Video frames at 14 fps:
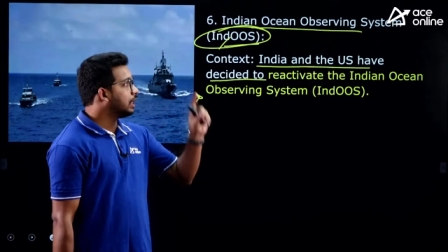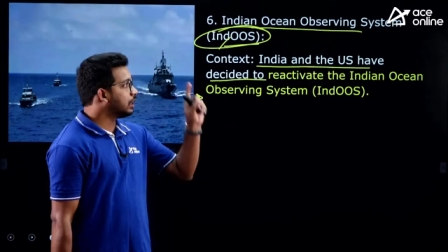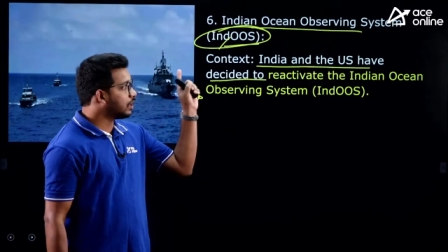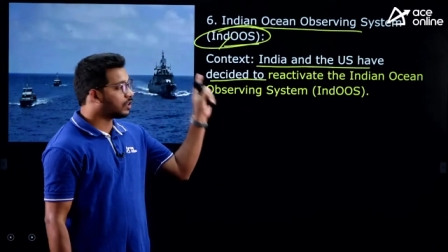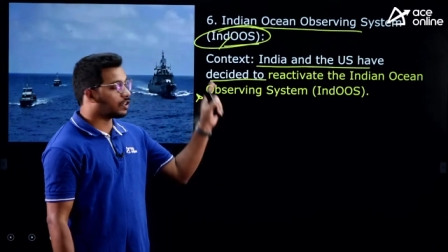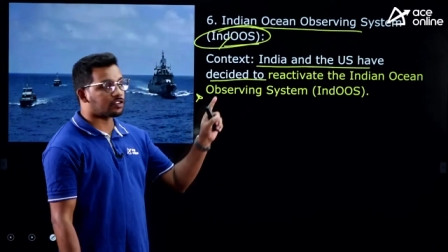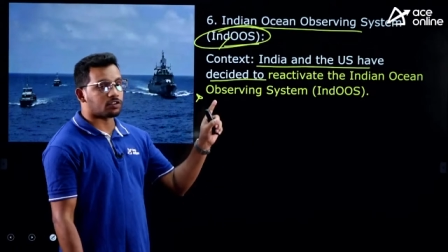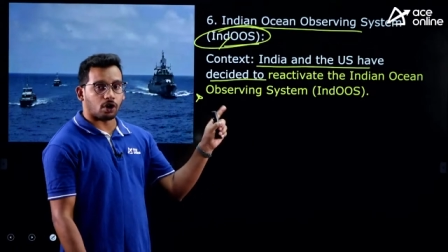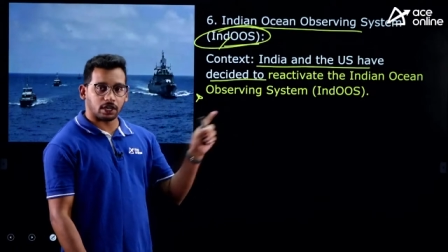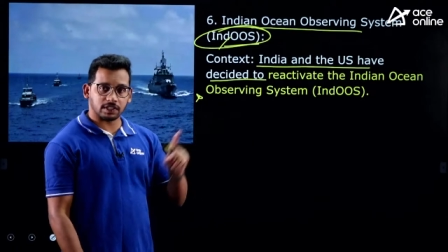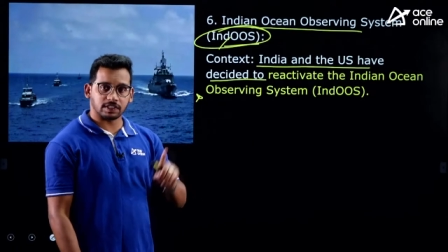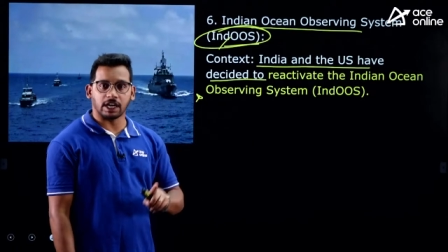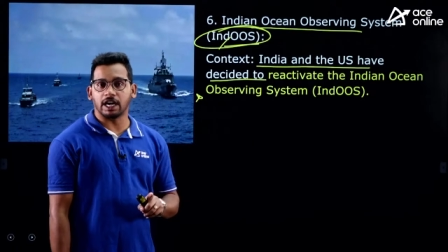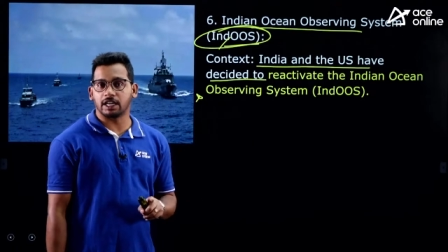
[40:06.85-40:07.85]
This is not
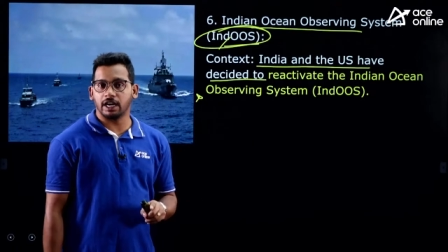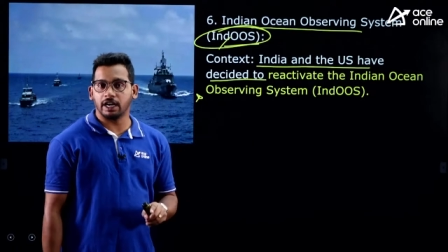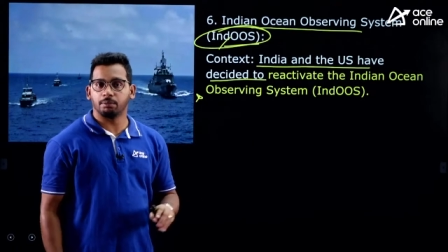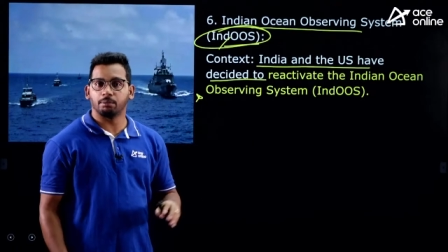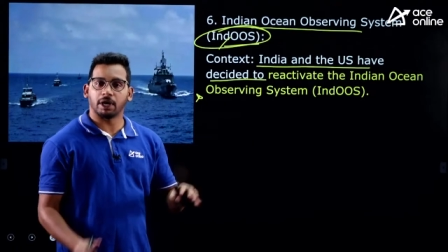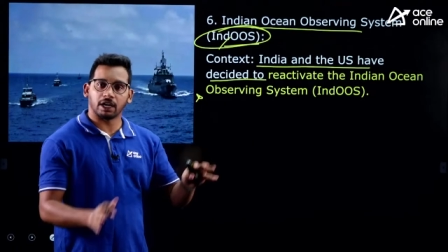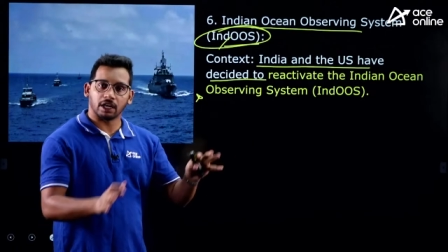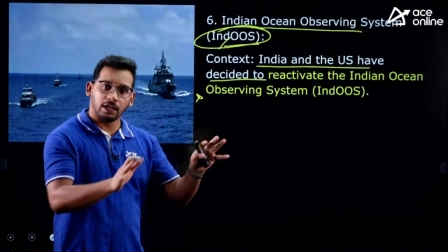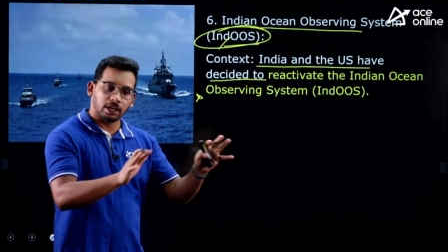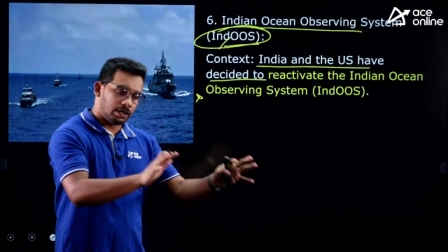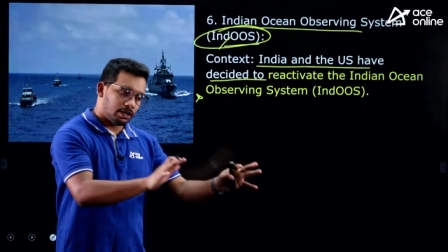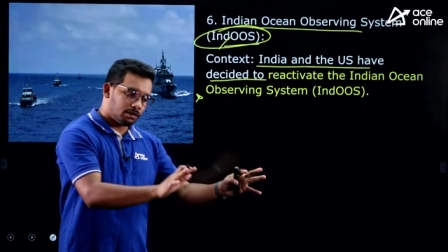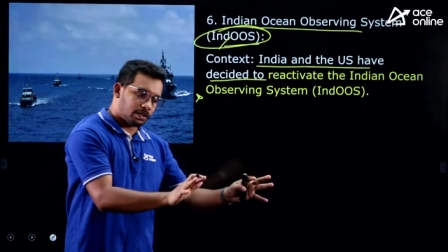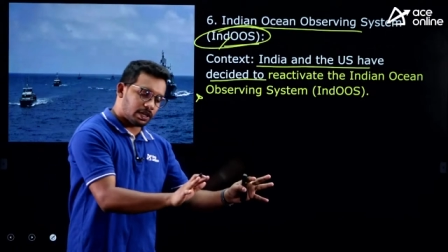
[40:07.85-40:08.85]
a satellite, but
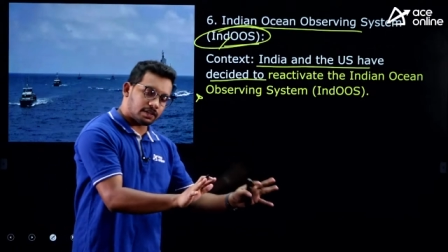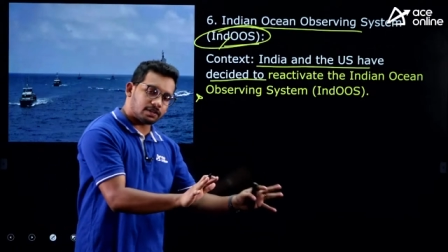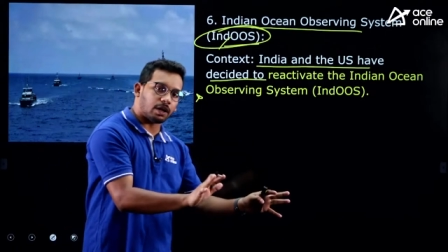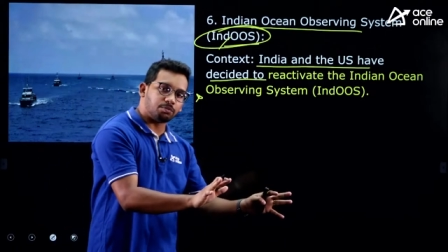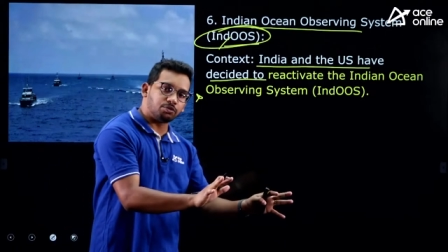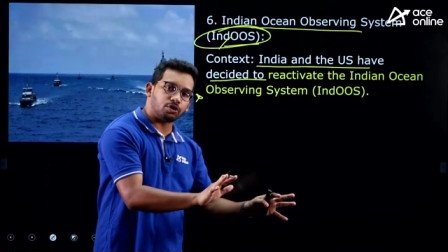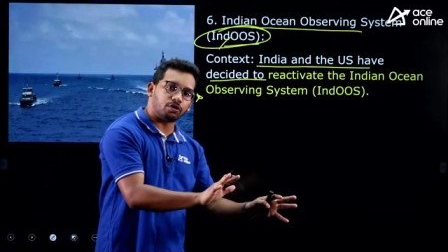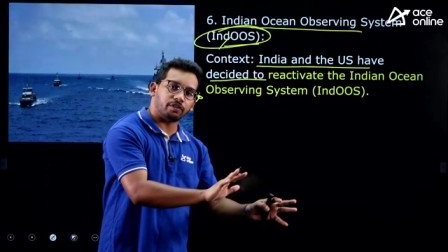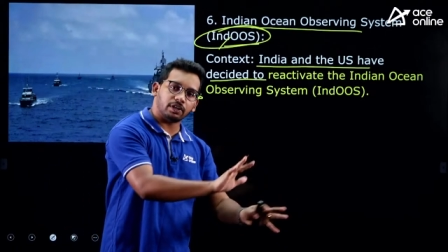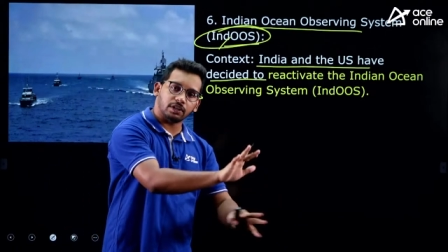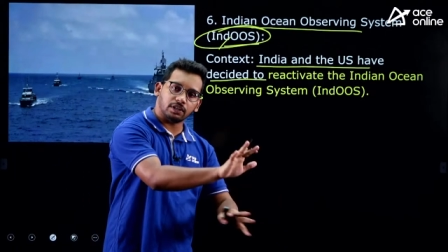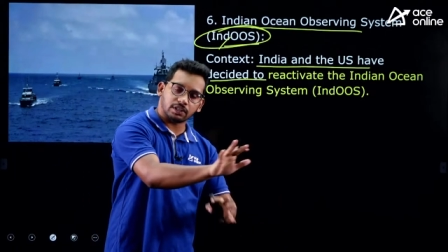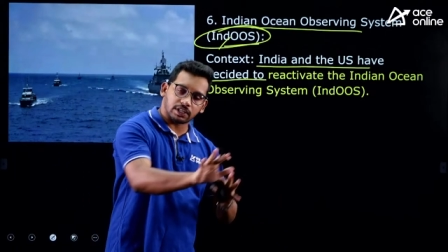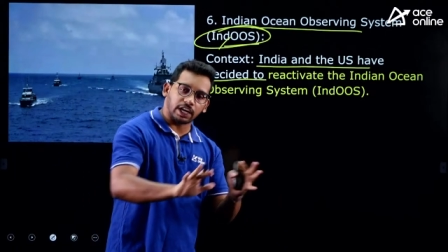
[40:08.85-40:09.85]
there is
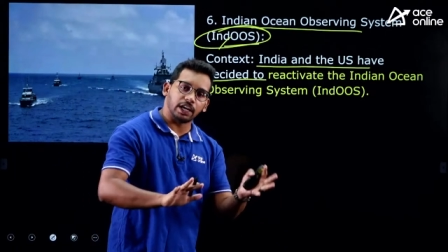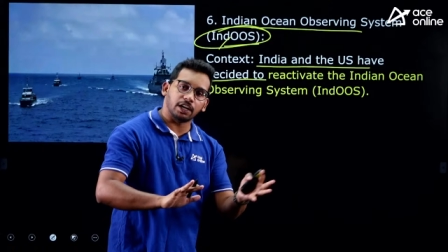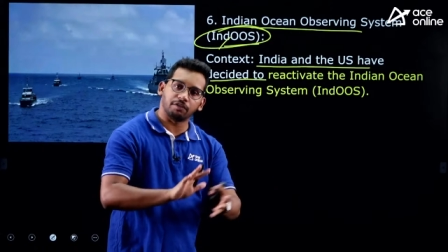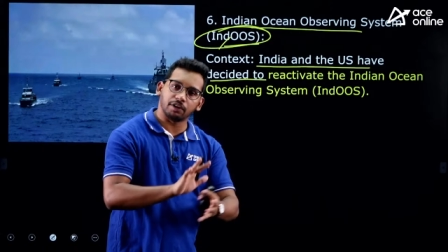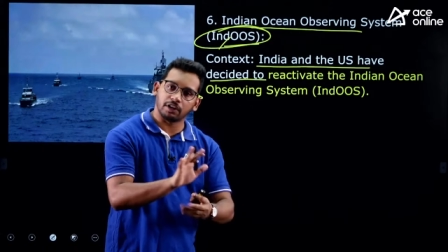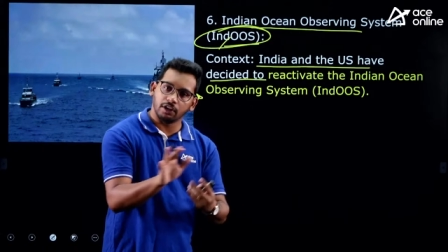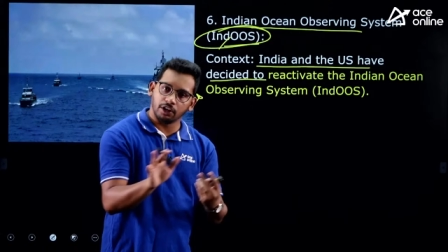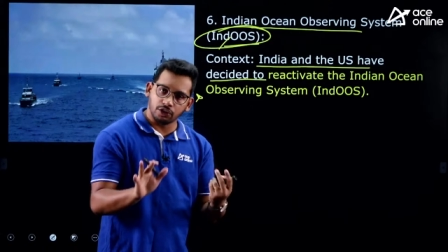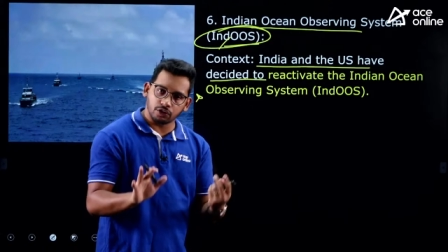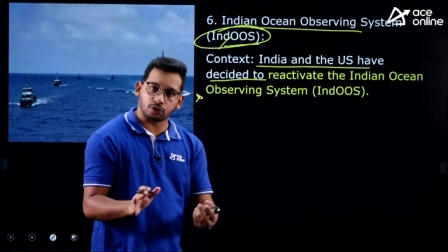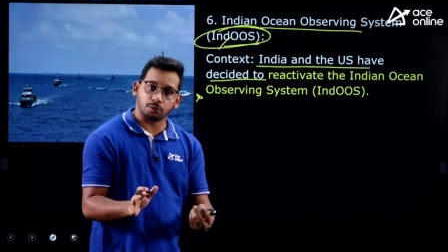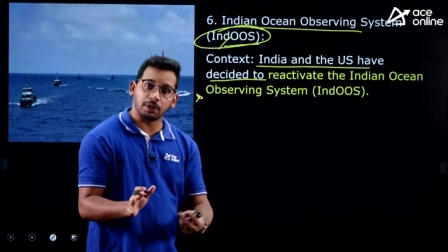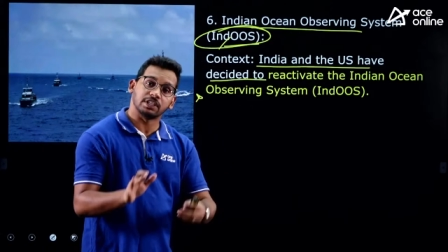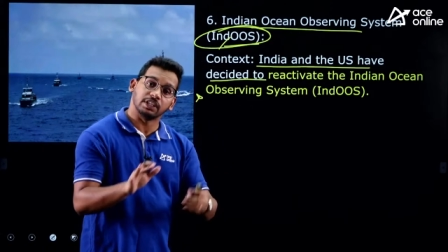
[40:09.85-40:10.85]
observing scientific
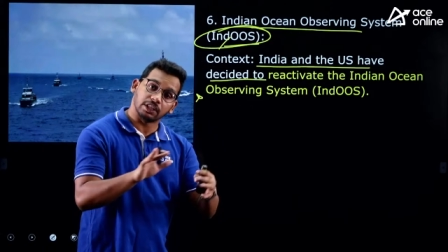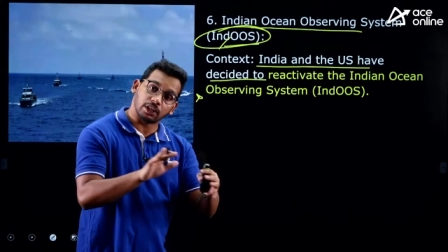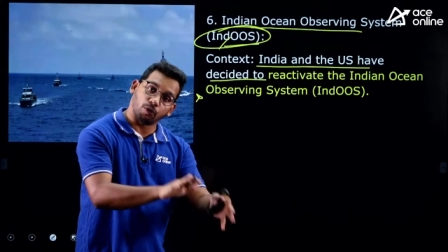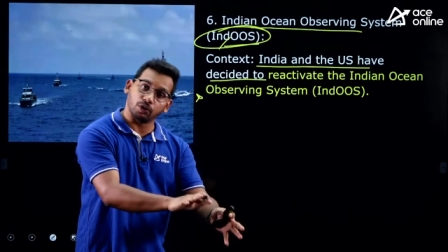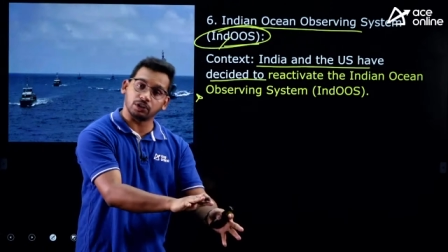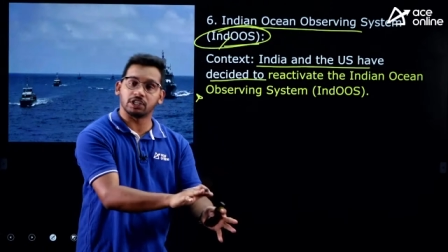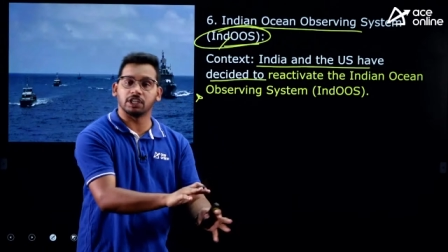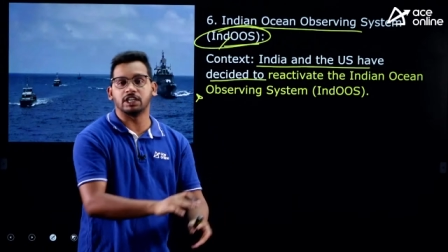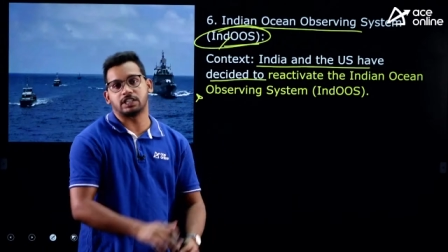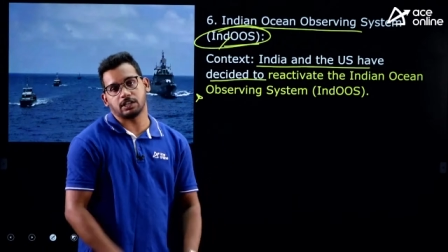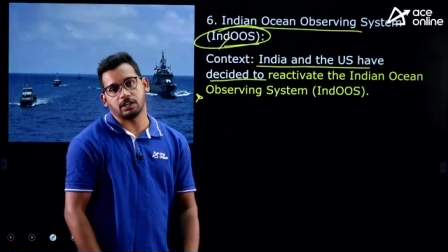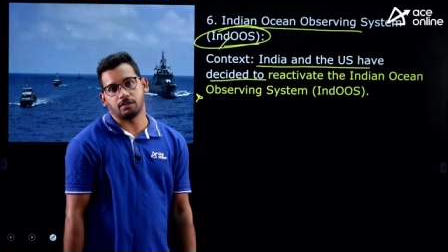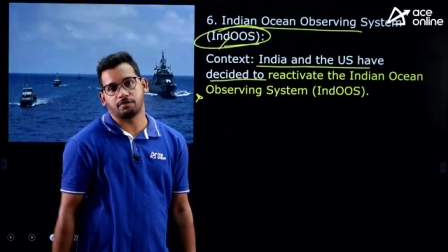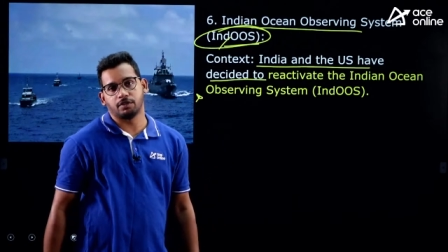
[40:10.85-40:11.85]
instruments in the ocean
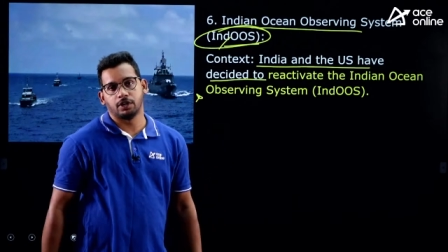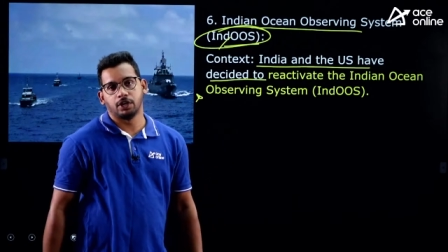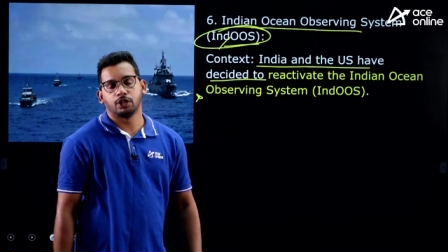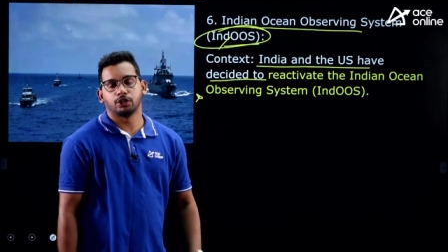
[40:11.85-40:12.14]
itself